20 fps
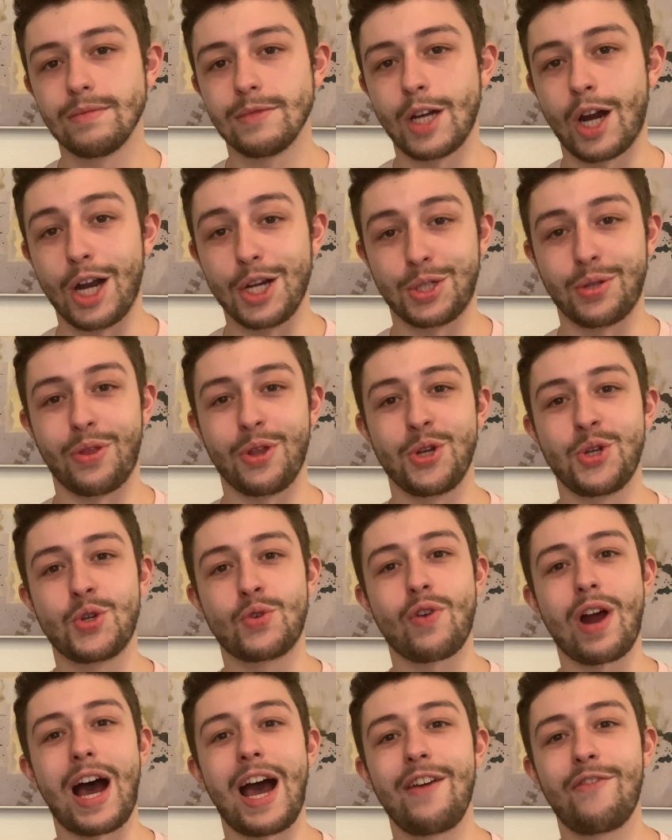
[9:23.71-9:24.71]
All right, so the
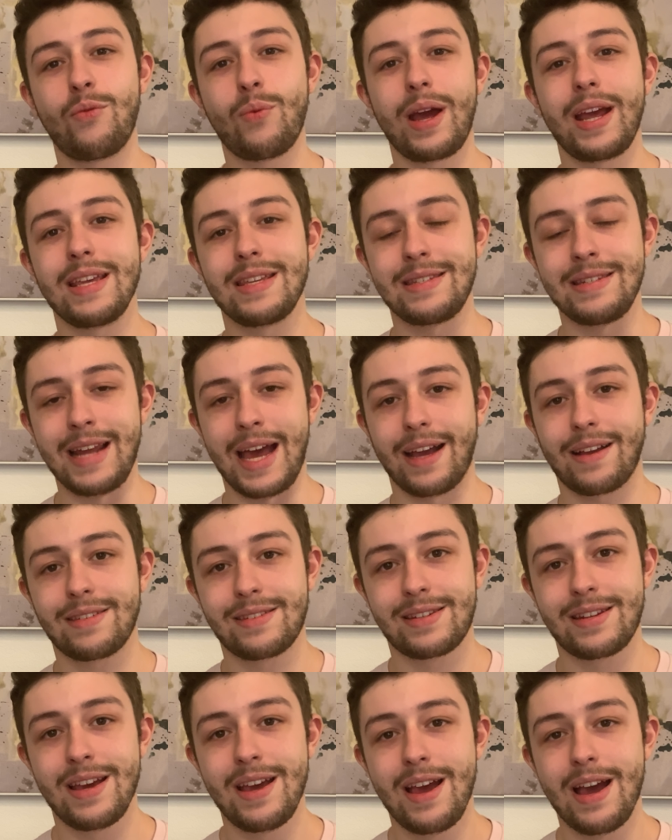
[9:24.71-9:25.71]
driveway is
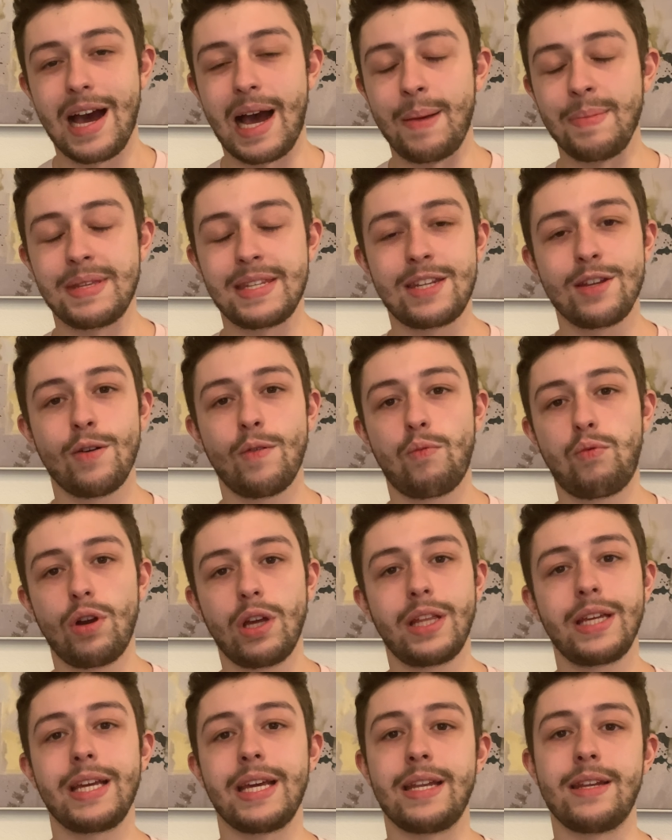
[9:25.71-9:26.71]
next. I'm still
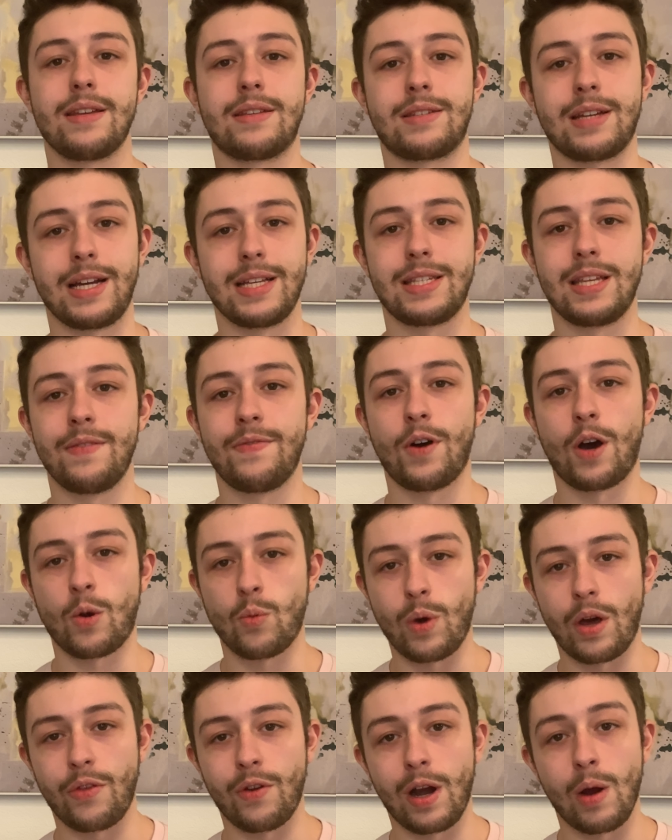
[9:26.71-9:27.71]
really indecisive on
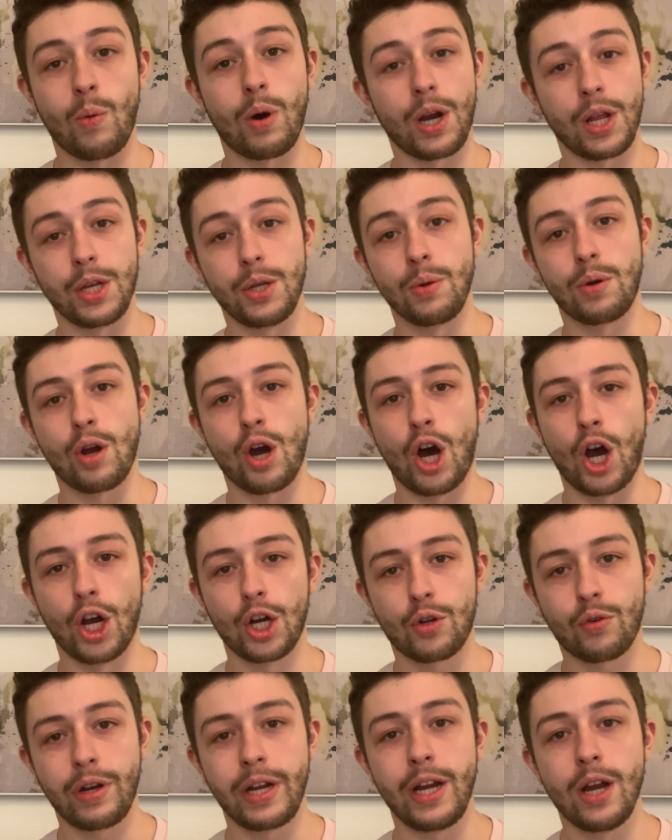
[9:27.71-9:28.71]
whether I want to do
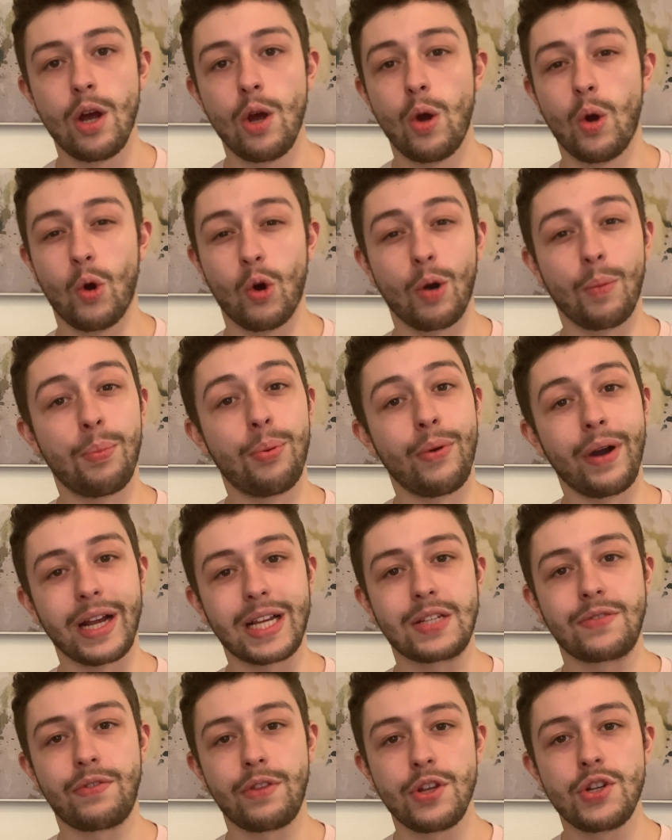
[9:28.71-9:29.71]
concrete or
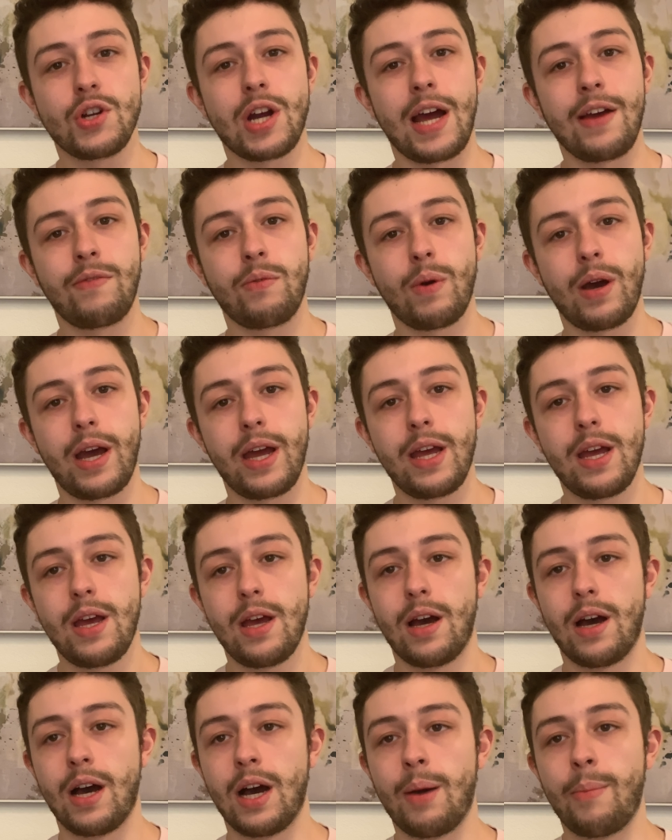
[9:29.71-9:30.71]
bricks for the driveway.
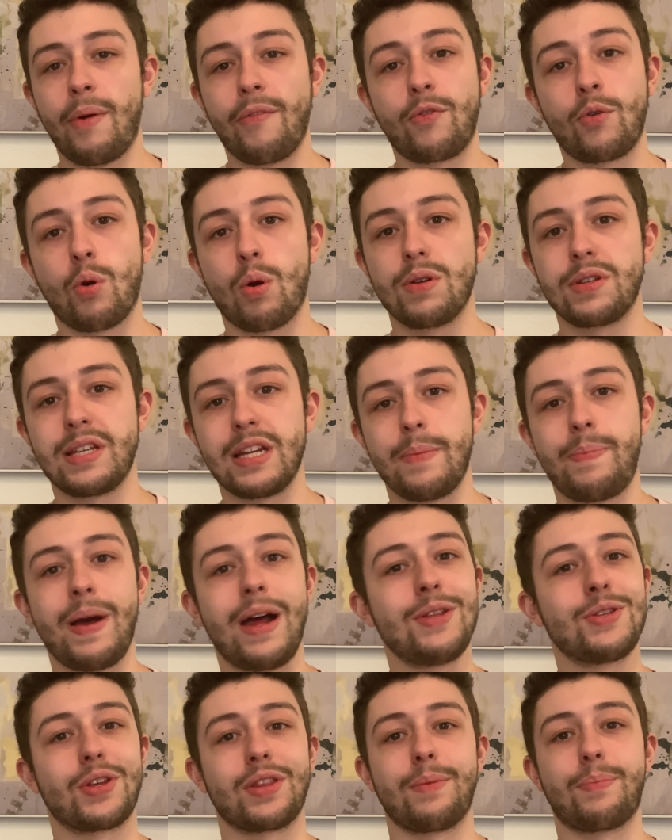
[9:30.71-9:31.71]
Of course, it
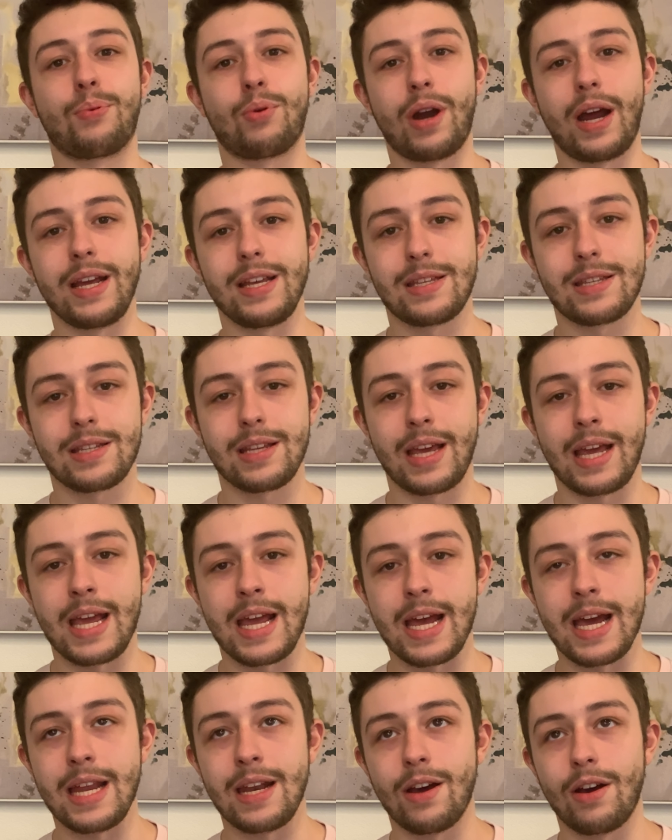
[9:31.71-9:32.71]
depends on the price,
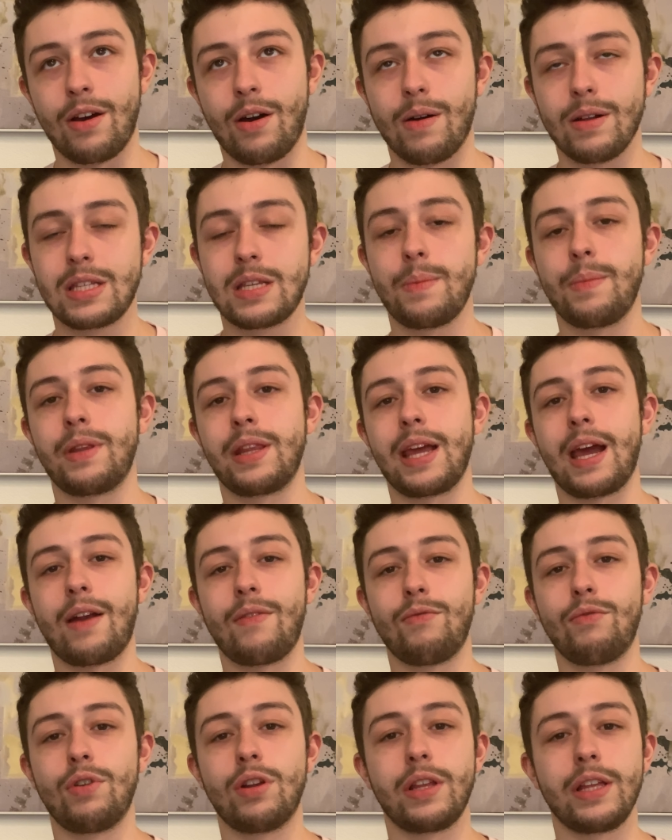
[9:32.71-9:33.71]
and ultimately, I
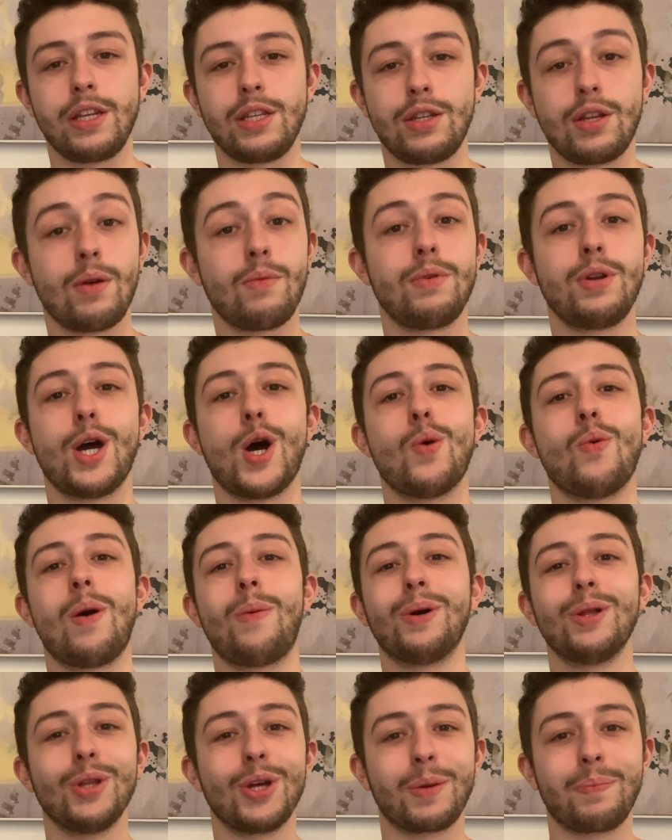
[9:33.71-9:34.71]
really don't know
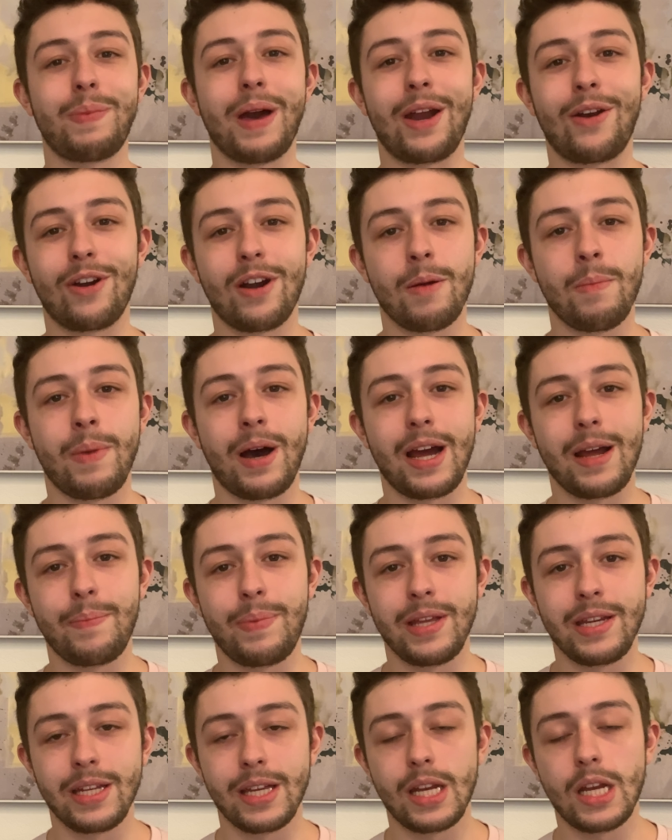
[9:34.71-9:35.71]
what would look better in my
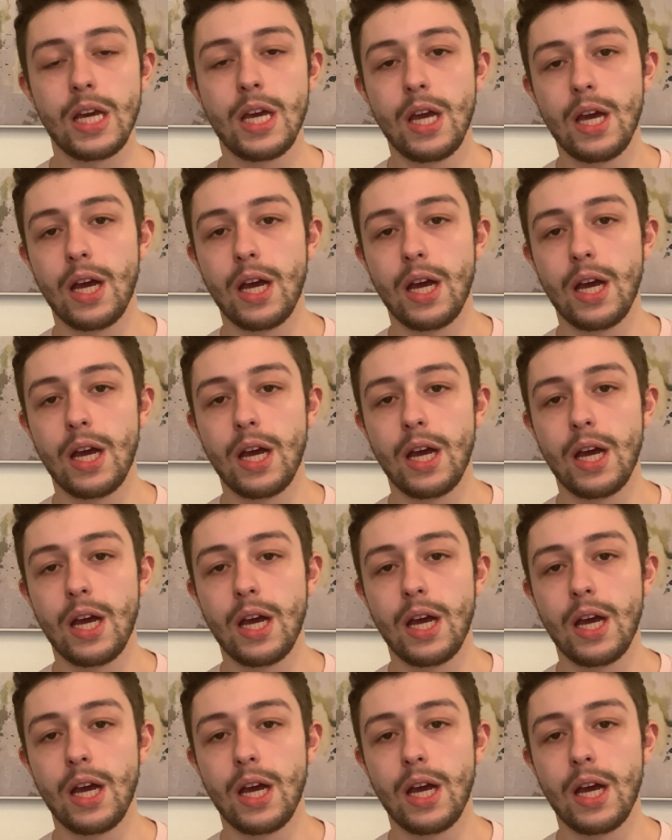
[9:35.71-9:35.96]
opinion.